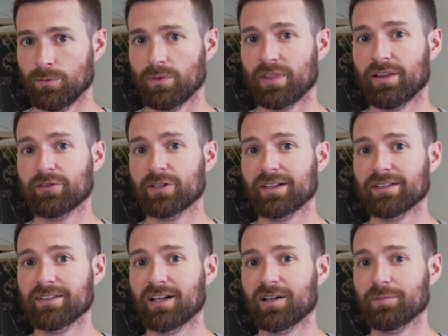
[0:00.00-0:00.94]
With everything
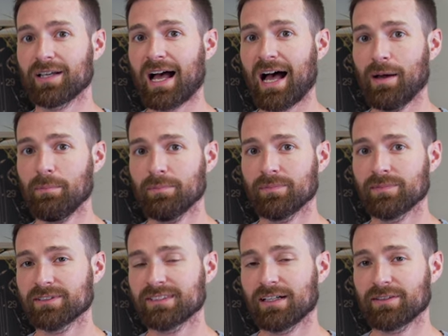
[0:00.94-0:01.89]
done up top,
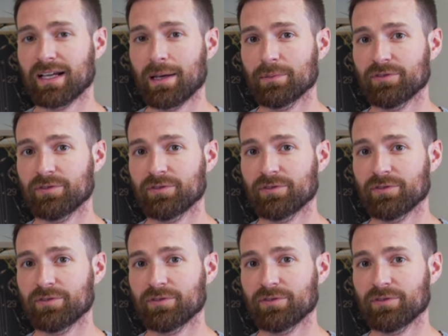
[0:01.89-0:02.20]
it's now time